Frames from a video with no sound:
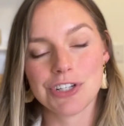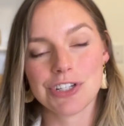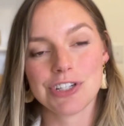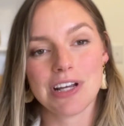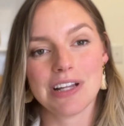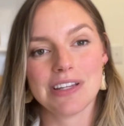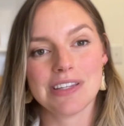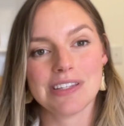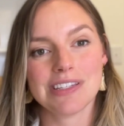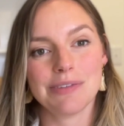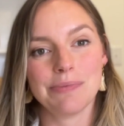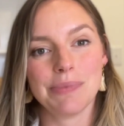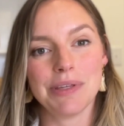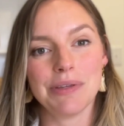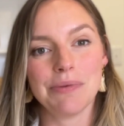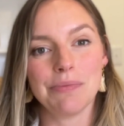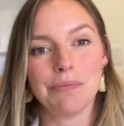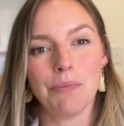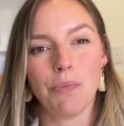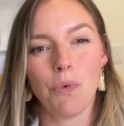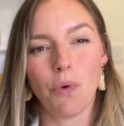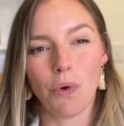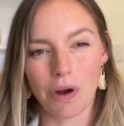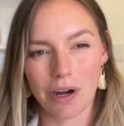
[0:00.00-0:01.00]
tends to be
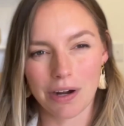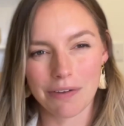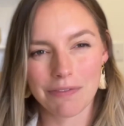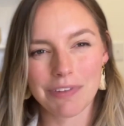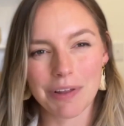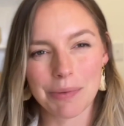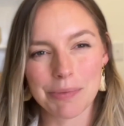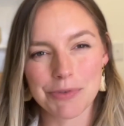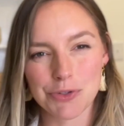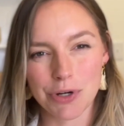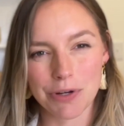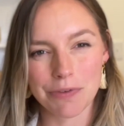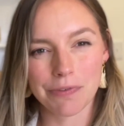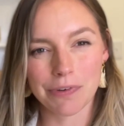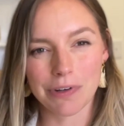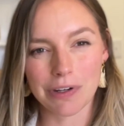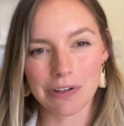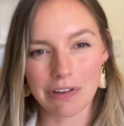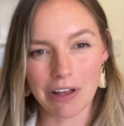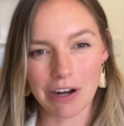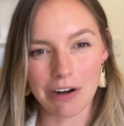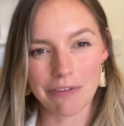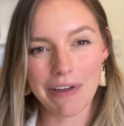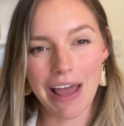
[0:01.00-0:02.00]
more inflammatory for a
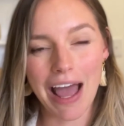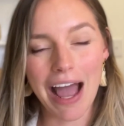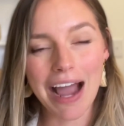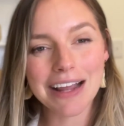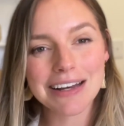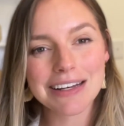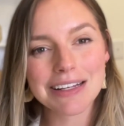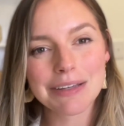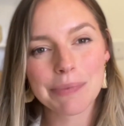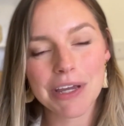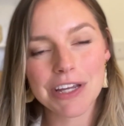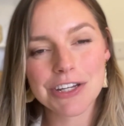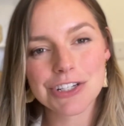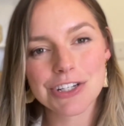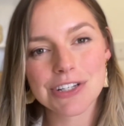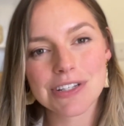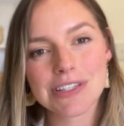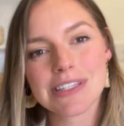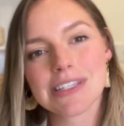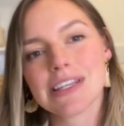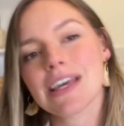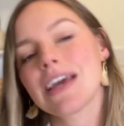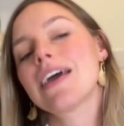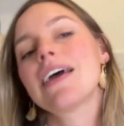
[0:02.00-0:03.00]
lot of acne
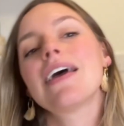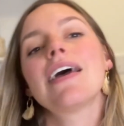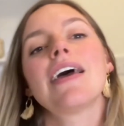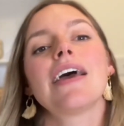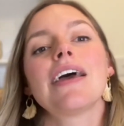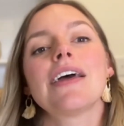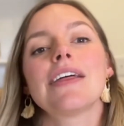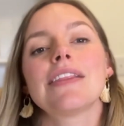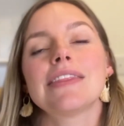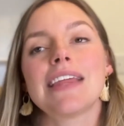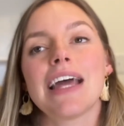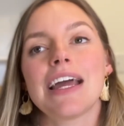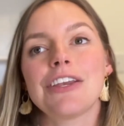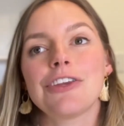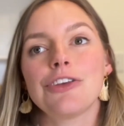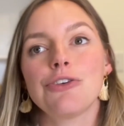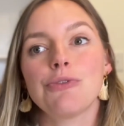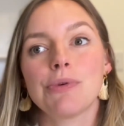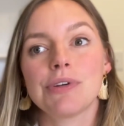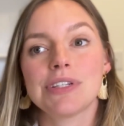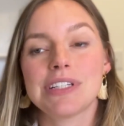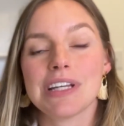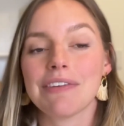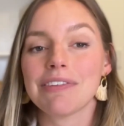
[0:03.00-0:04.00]
patients, then you
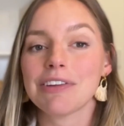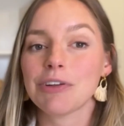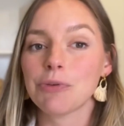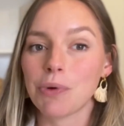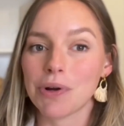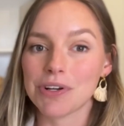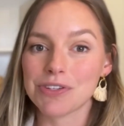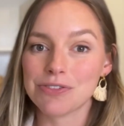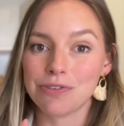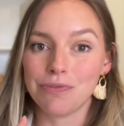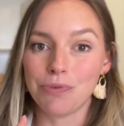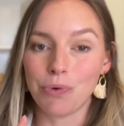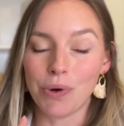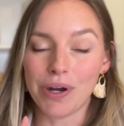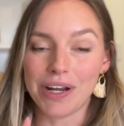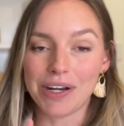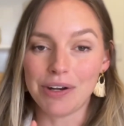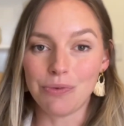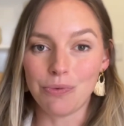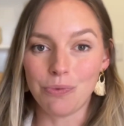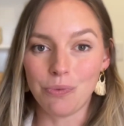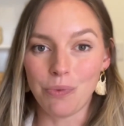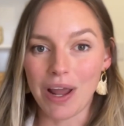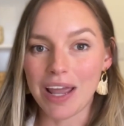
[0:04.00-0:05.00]
would definitely want to avoid
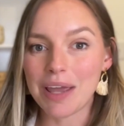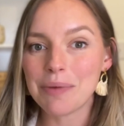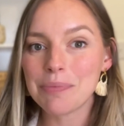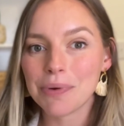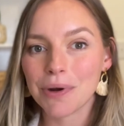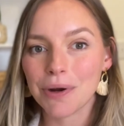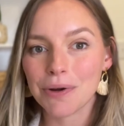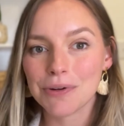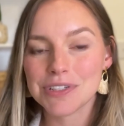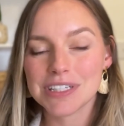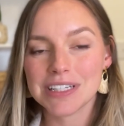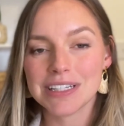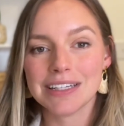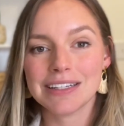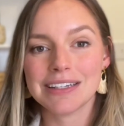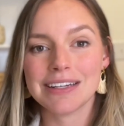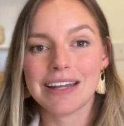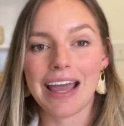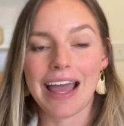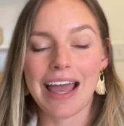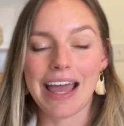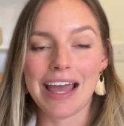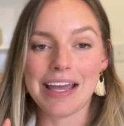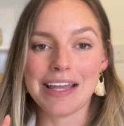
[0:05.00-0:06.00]
whey
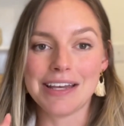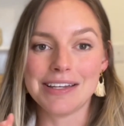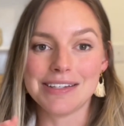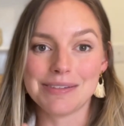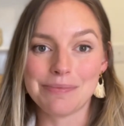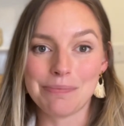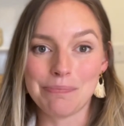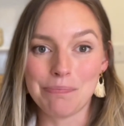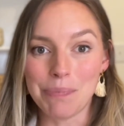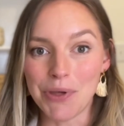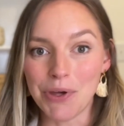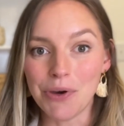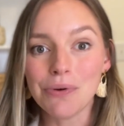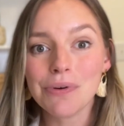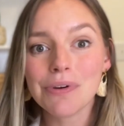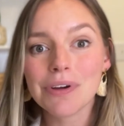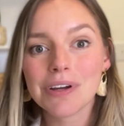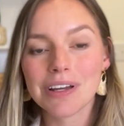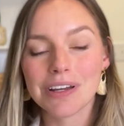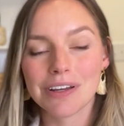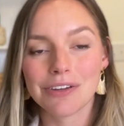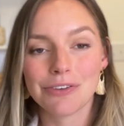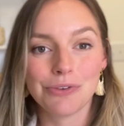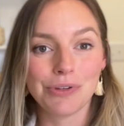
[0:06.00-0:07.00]
protein and milk,
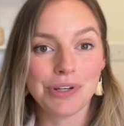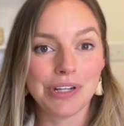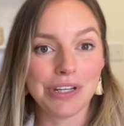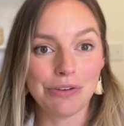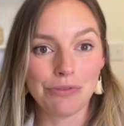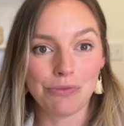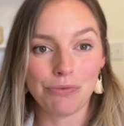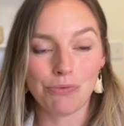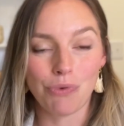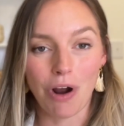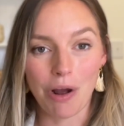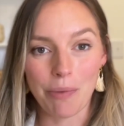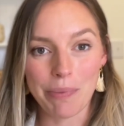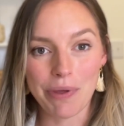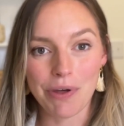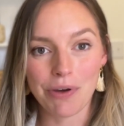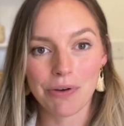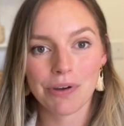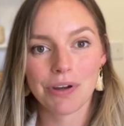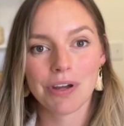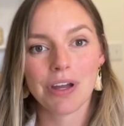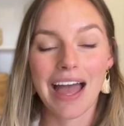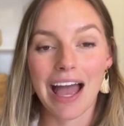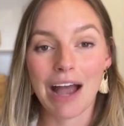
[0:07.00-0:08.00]
including raw
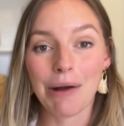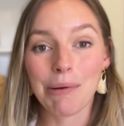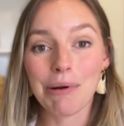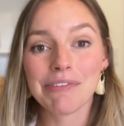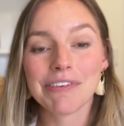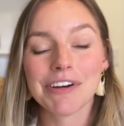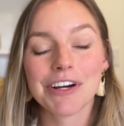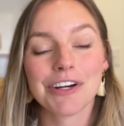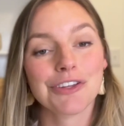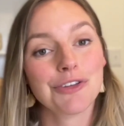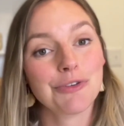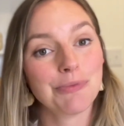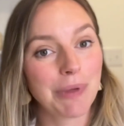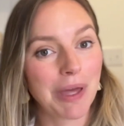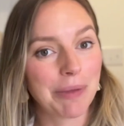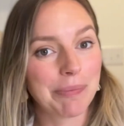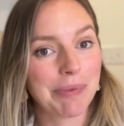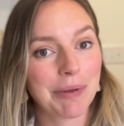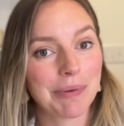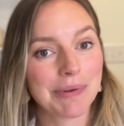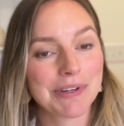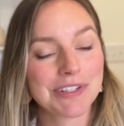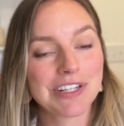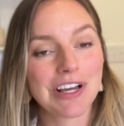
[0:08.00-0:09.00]
milk. However, you may be
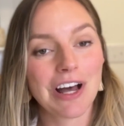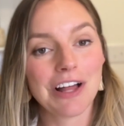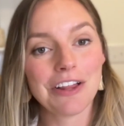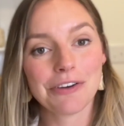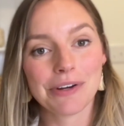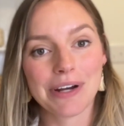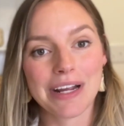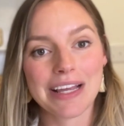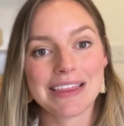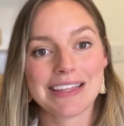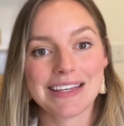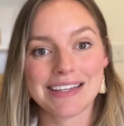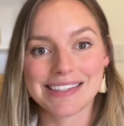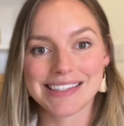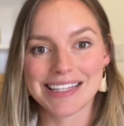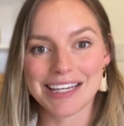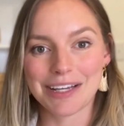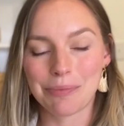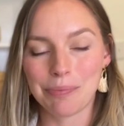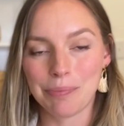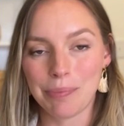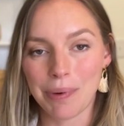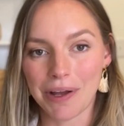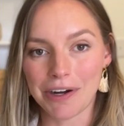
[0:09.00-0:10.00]
able to tolerate things
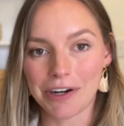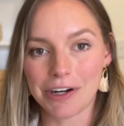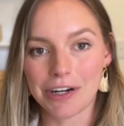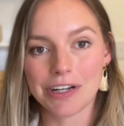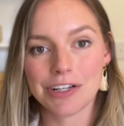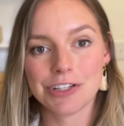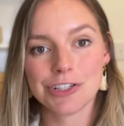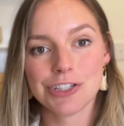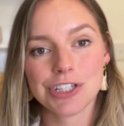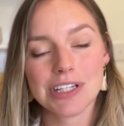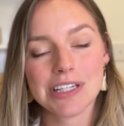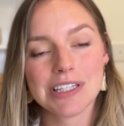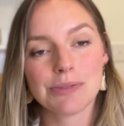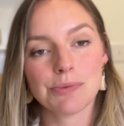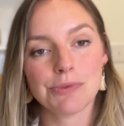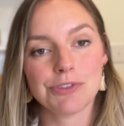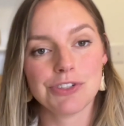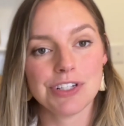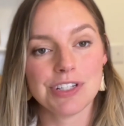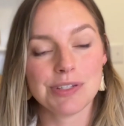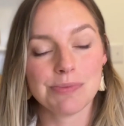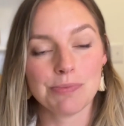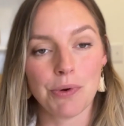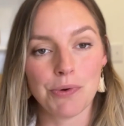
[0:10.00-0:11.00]
like butter and cheese, which
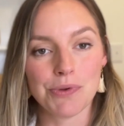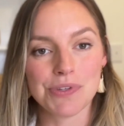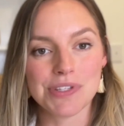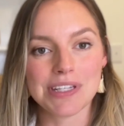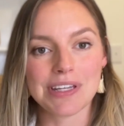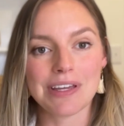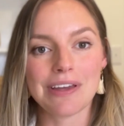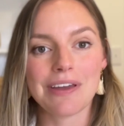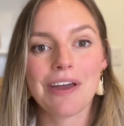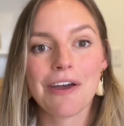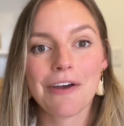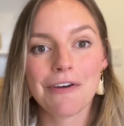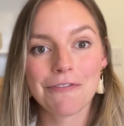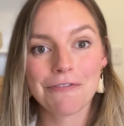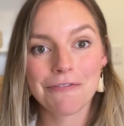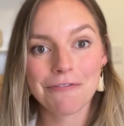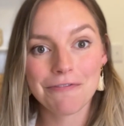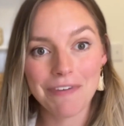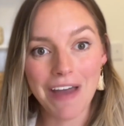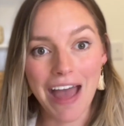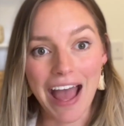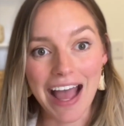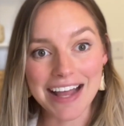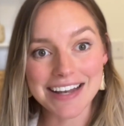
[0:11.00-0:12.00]
is mostly
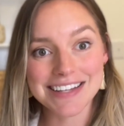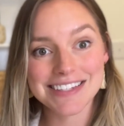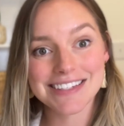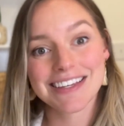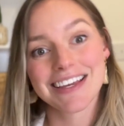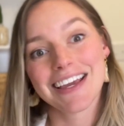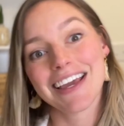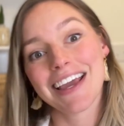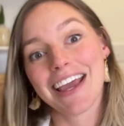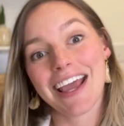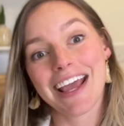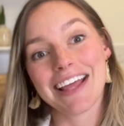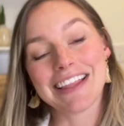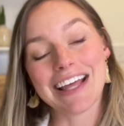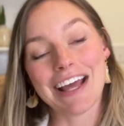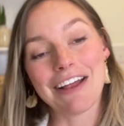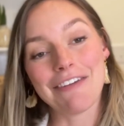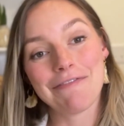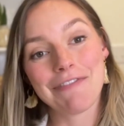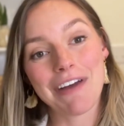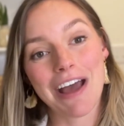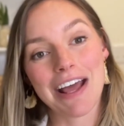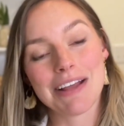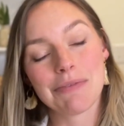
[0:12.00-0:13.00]
fat, and that
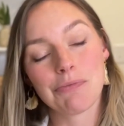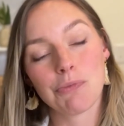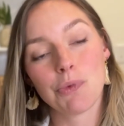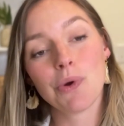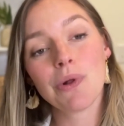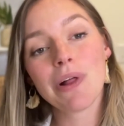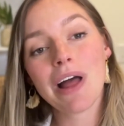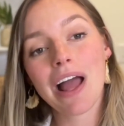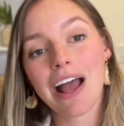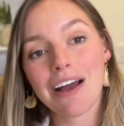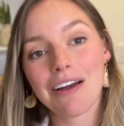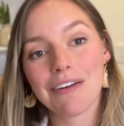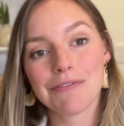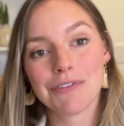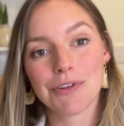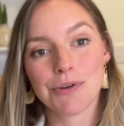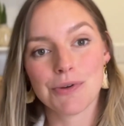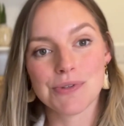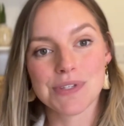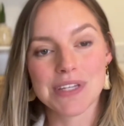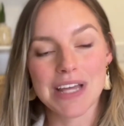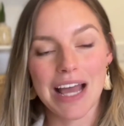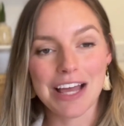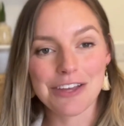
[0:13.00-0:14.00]
fat will have
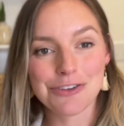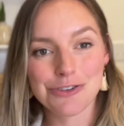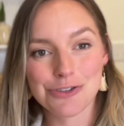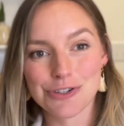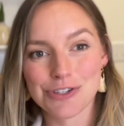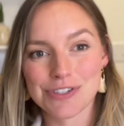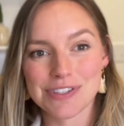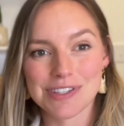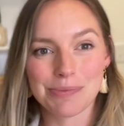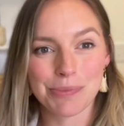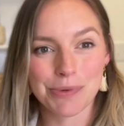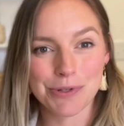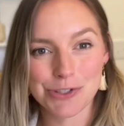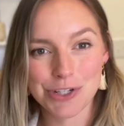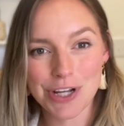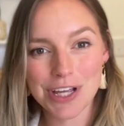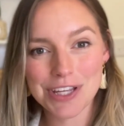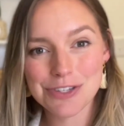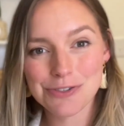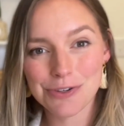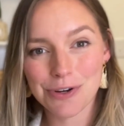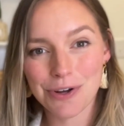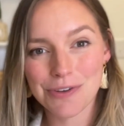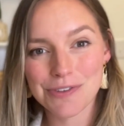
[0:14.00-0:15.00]
those estrogens and
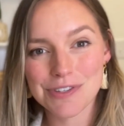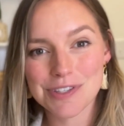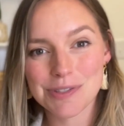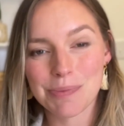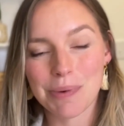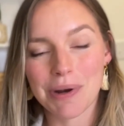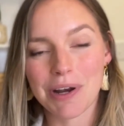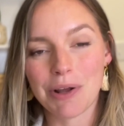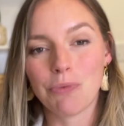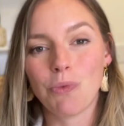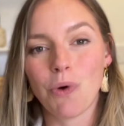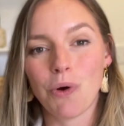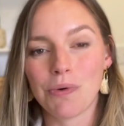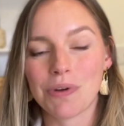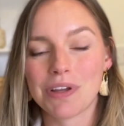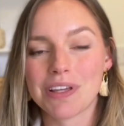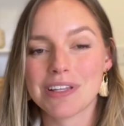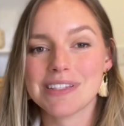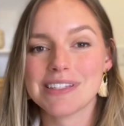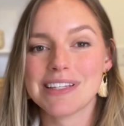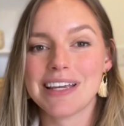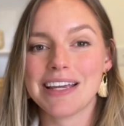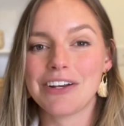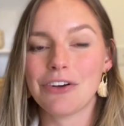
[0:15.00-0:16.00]
progesterones, but it won't
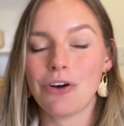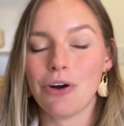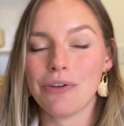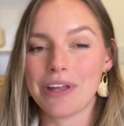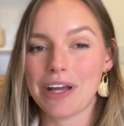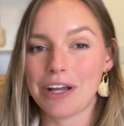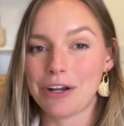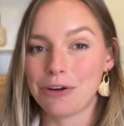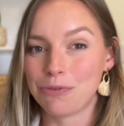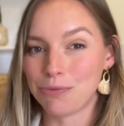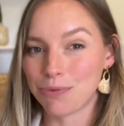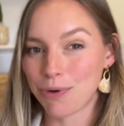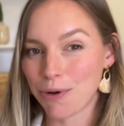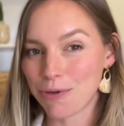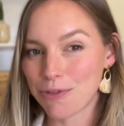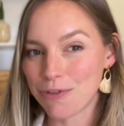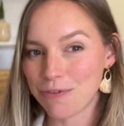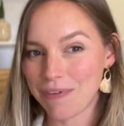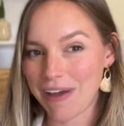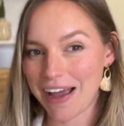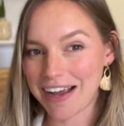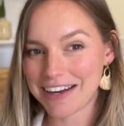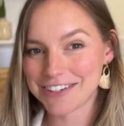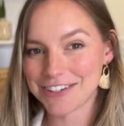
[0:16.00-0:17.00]
contain all that growth
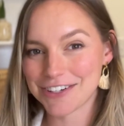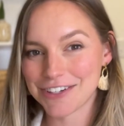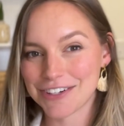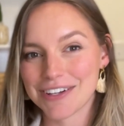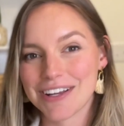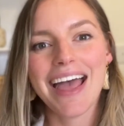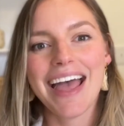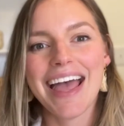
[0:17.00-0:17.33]
factor.